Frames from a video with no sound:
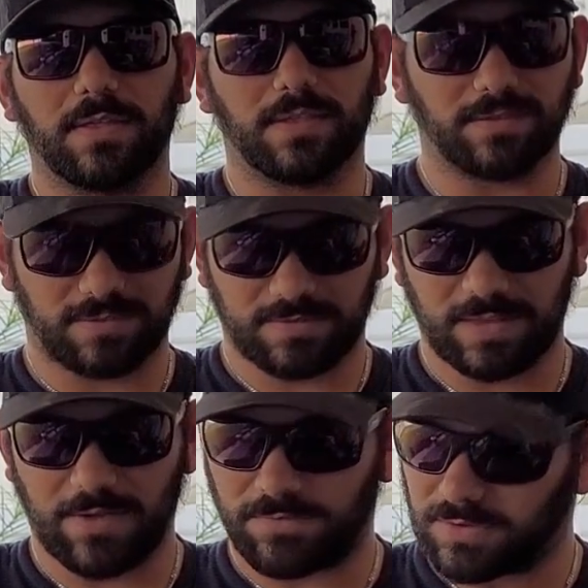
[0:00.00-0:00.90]
this is
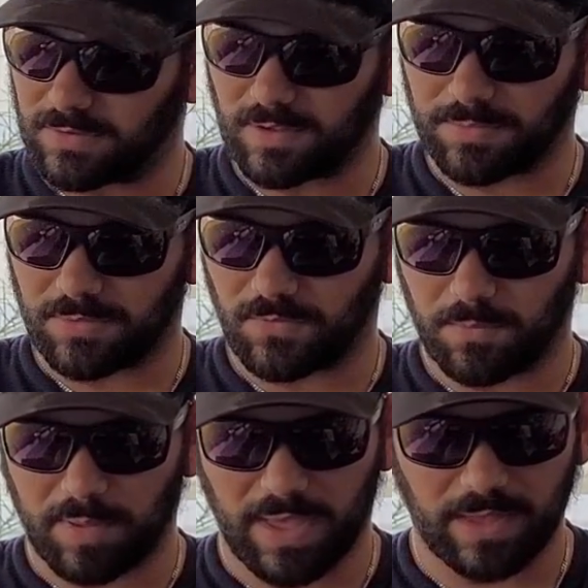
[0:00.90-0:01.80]
definitely something from
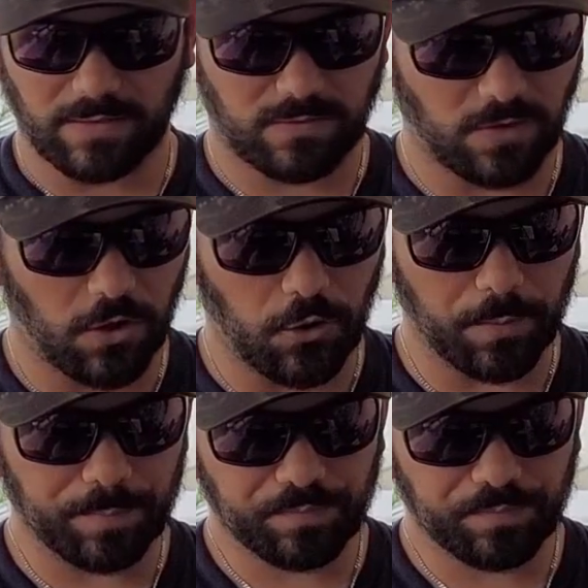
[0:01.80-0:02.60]
Penn. So